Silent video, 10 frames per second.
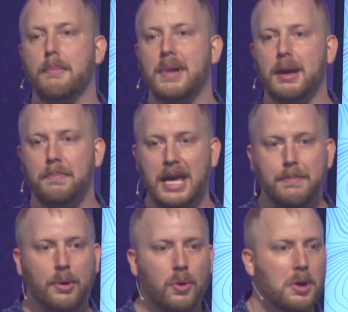meet
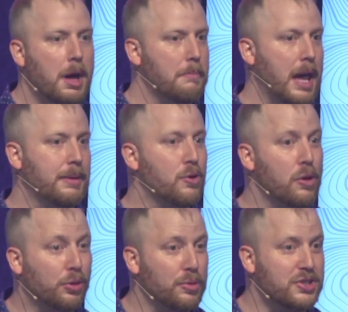people maybe
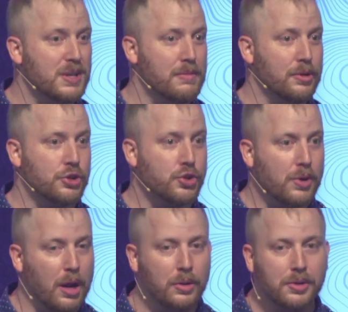going through similar
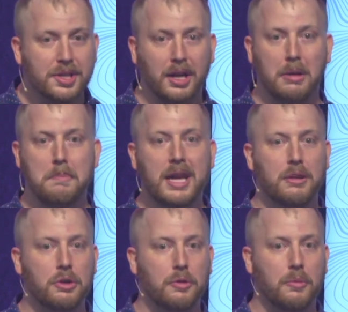struggles and meet
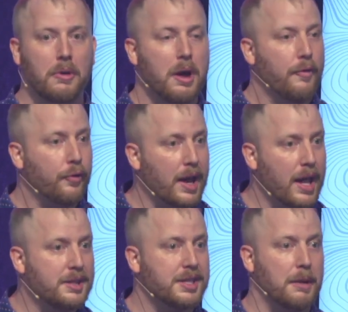new
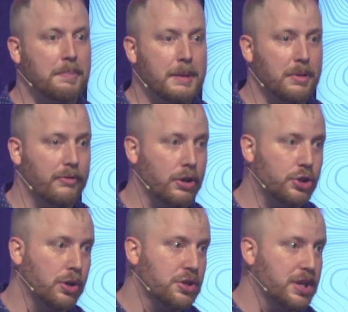friends and people of our
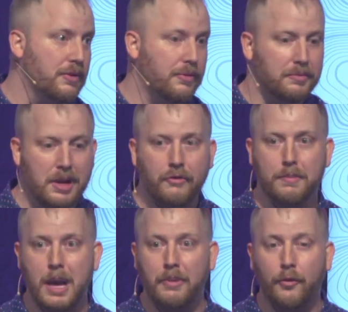church that you've never
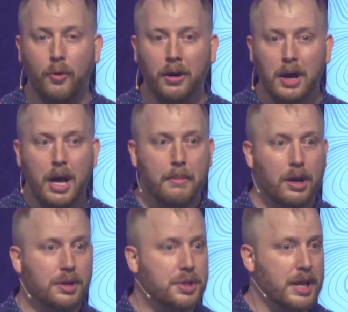met before, but
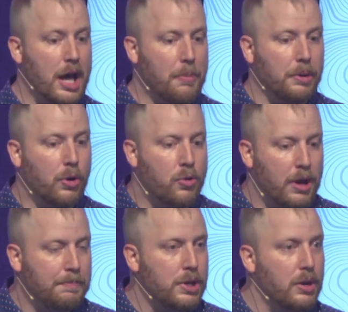also to help
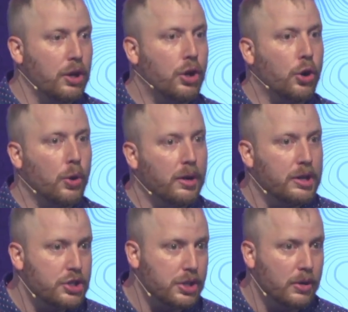equip you,
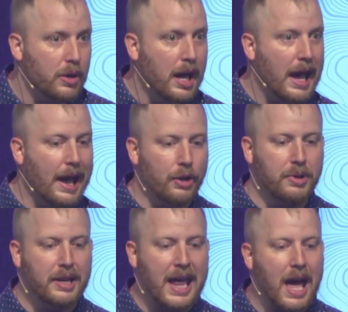encourage you. How do
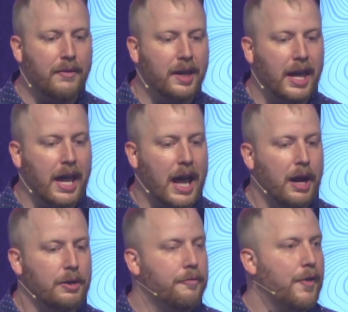we navigate? How
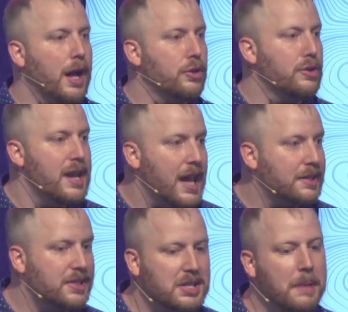do you find your
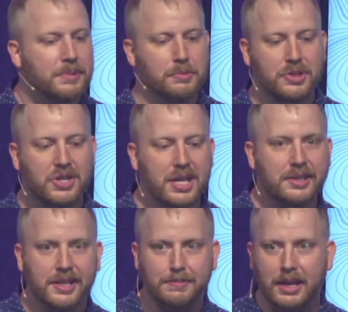next steps with
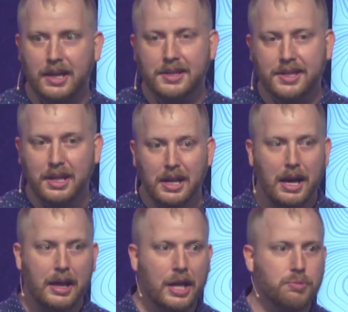Jesus? Because
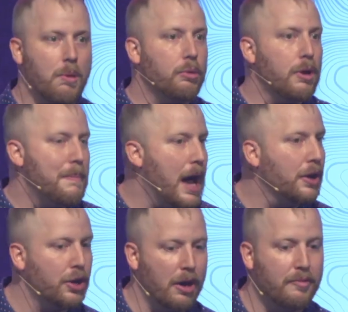that's what we're
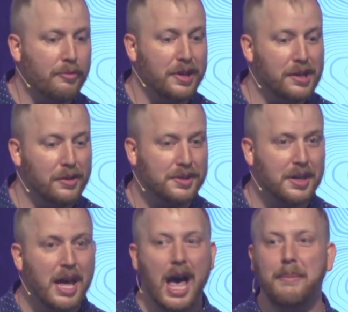about here at River Hills.
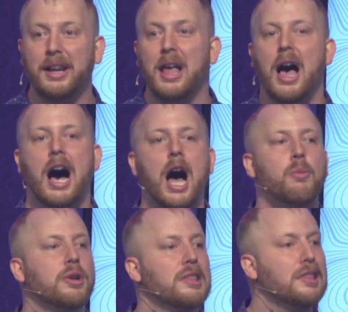I mean, I
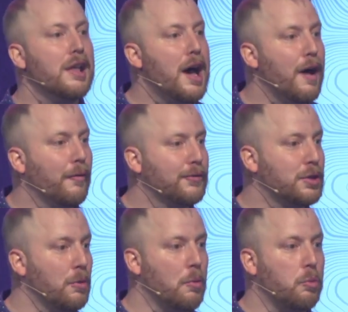would love
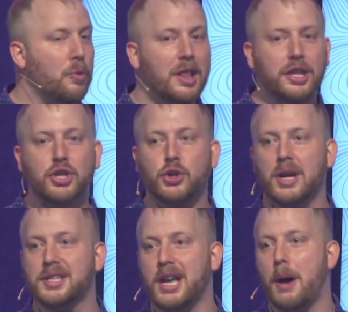to really
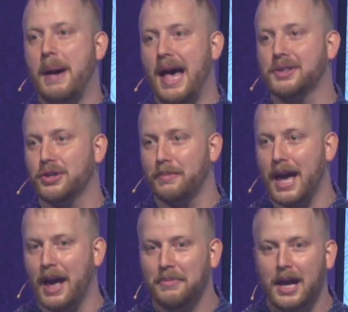stress out Pastor
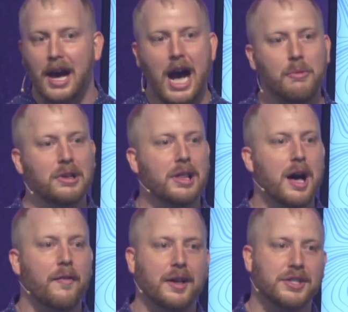Matt. I would
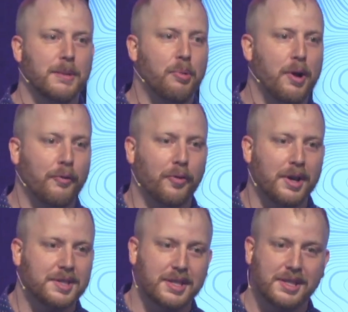love at some point for
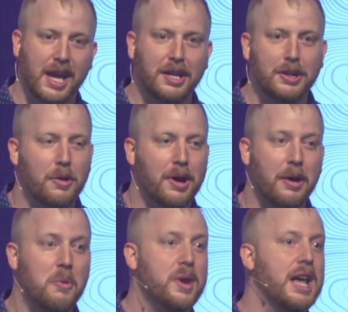us to say, you know
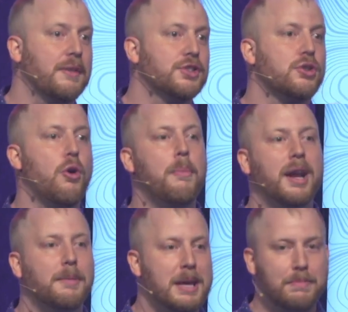what? We have so
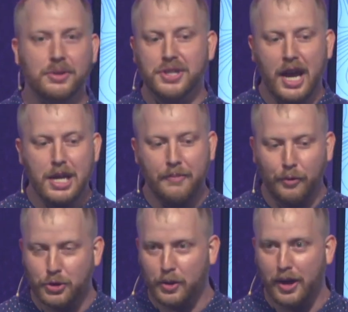many people signed up
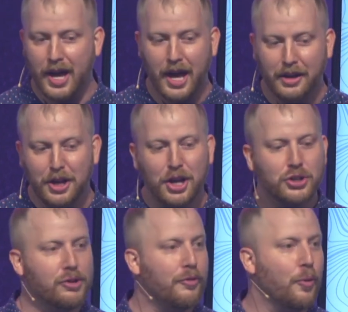for Trailhead
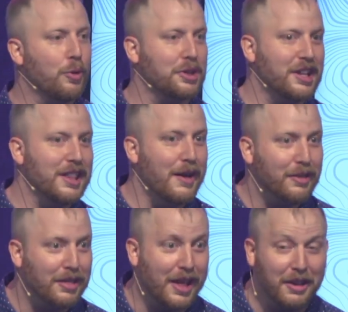June 4th and
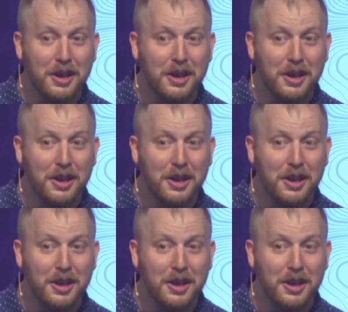11th. Like,